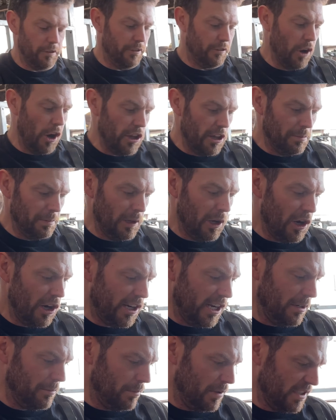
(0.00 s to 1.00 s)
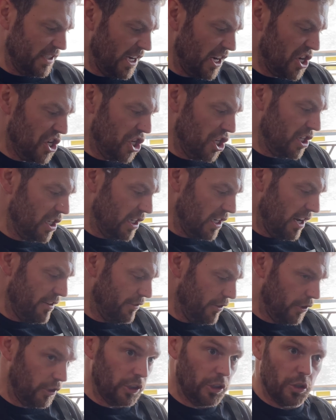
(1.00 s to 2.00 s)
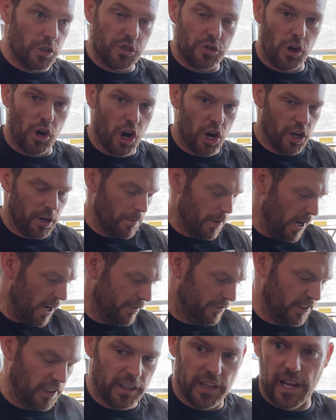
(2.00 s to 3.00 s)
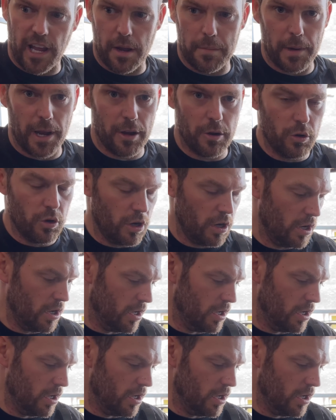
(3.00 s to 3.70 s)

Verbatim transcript: He's got the block in position and everything goes wrong and we have to let him out.